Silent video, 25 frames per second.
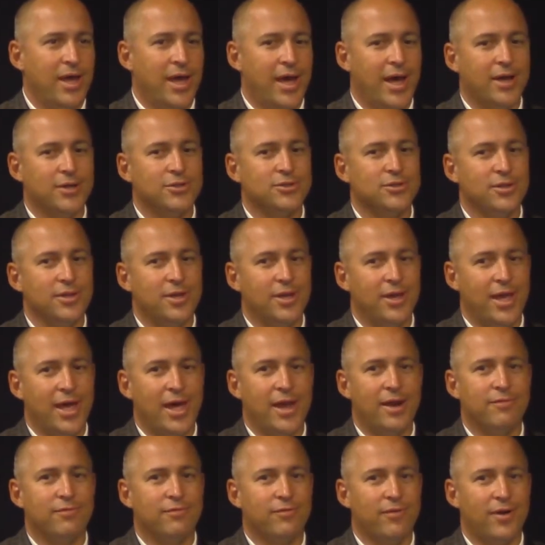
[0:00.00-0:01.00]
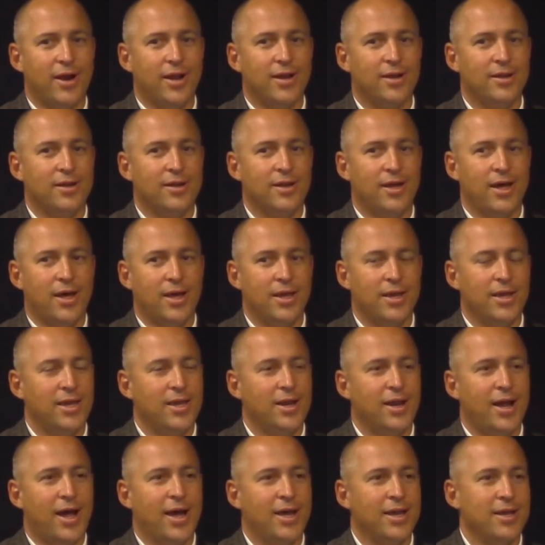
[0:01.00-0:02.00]
Actually had a friend, he
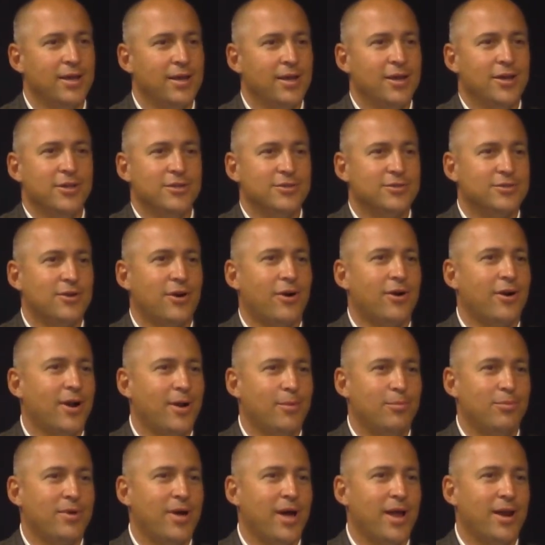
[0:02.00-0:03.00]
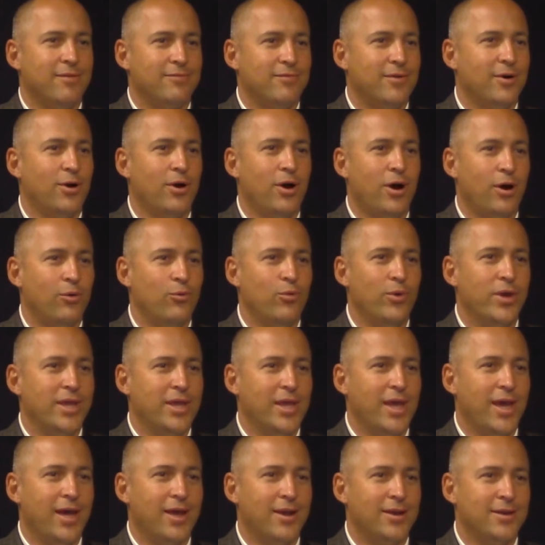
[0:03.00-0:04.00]
and I started up kind of a
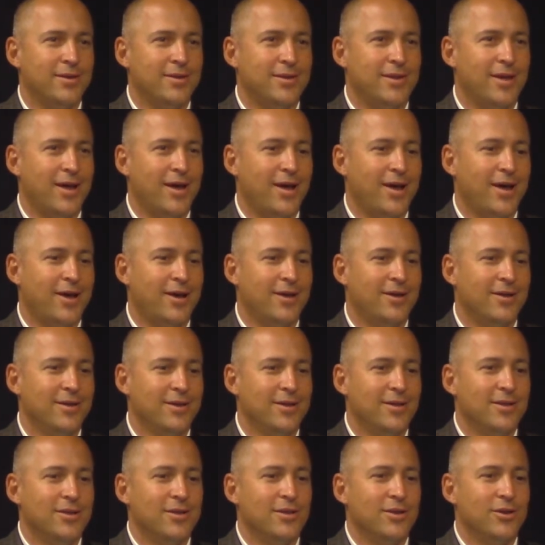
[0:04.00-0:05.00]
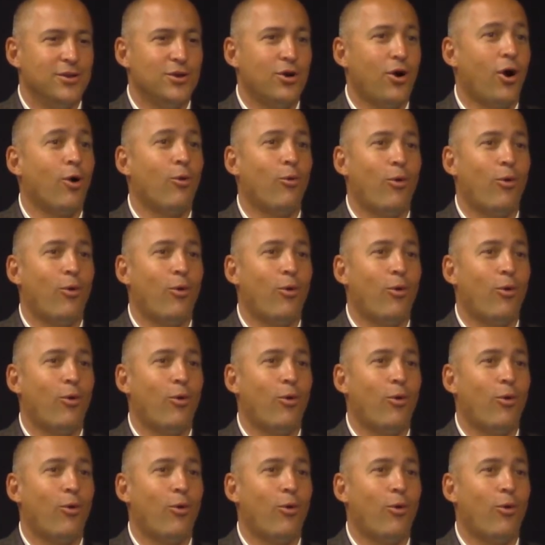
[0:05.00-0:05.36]
weekend car